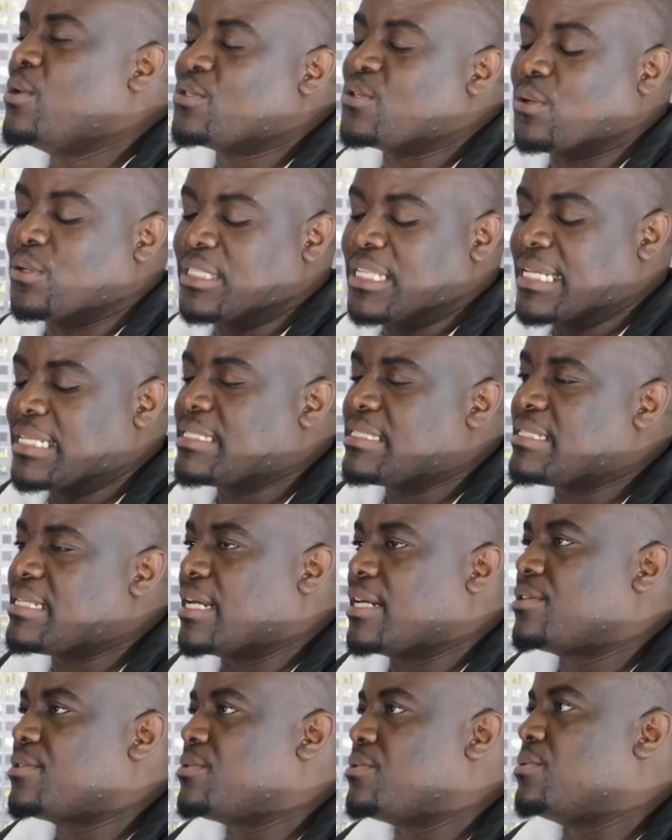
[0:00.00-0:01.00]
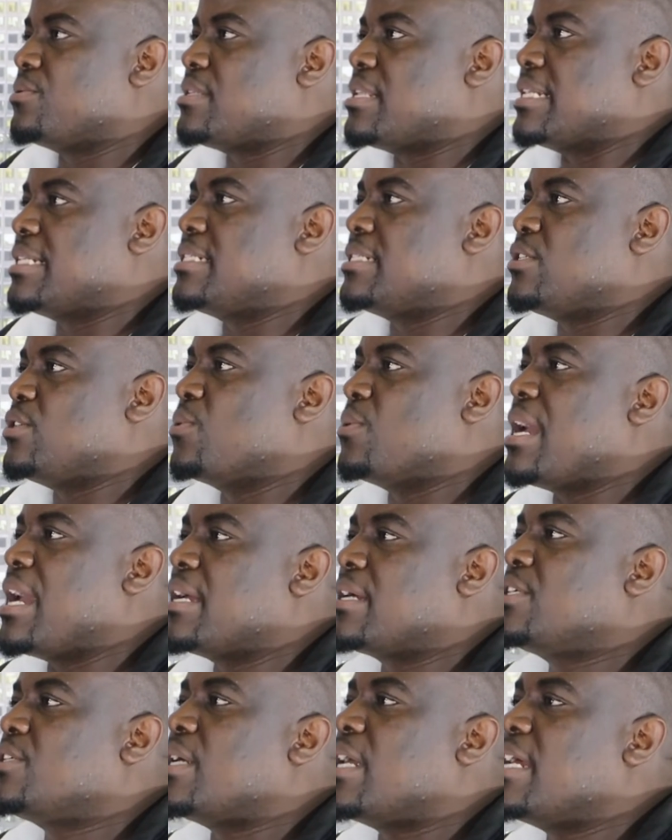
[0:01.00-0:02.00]
So that tells you that you
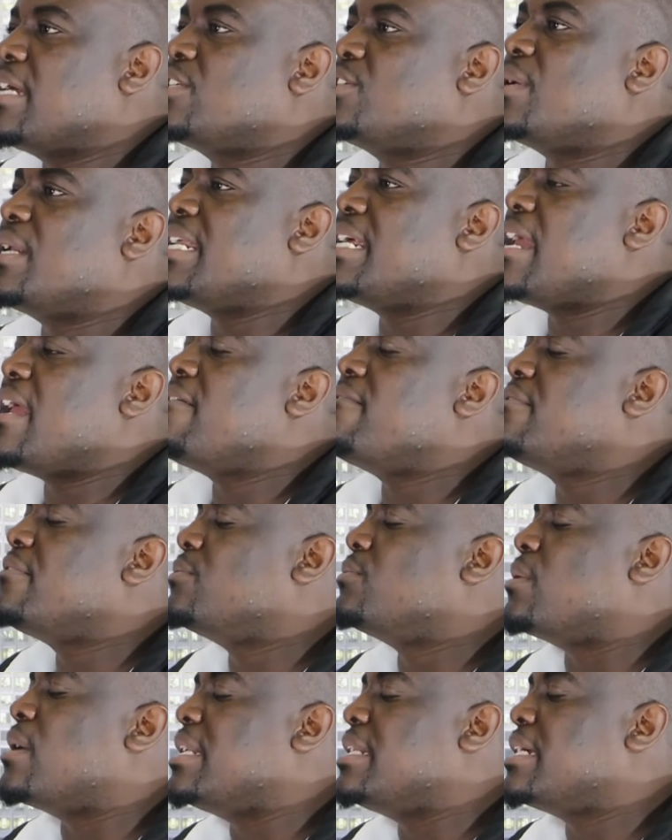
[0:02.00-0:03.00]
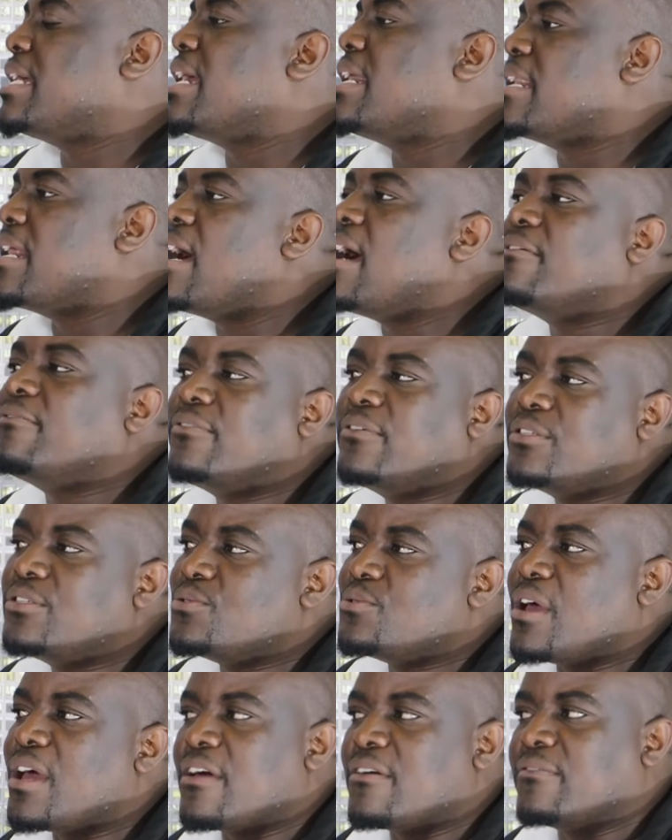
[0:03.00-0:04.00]
actually everyone can afford
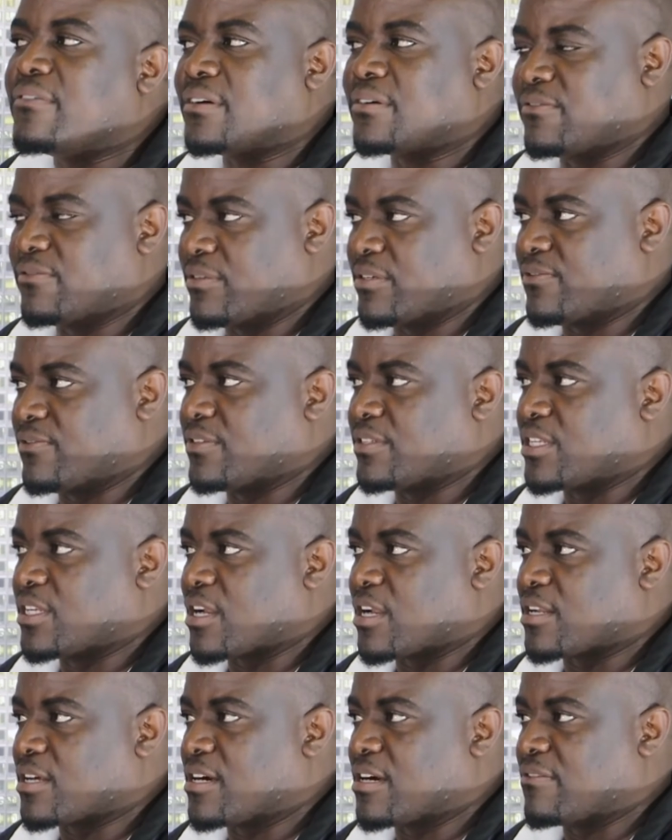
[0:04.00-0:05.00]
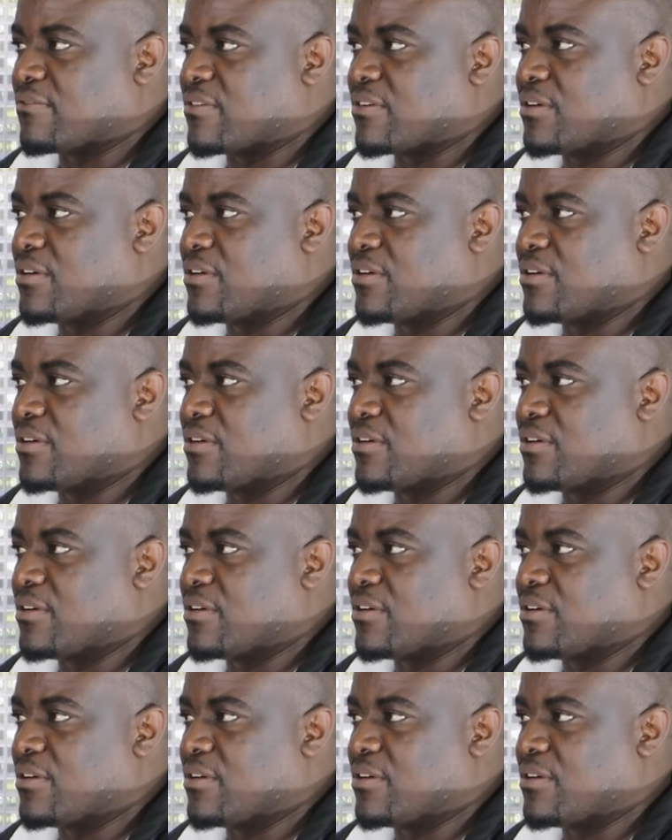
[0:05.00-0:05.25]
to have a funeral cover.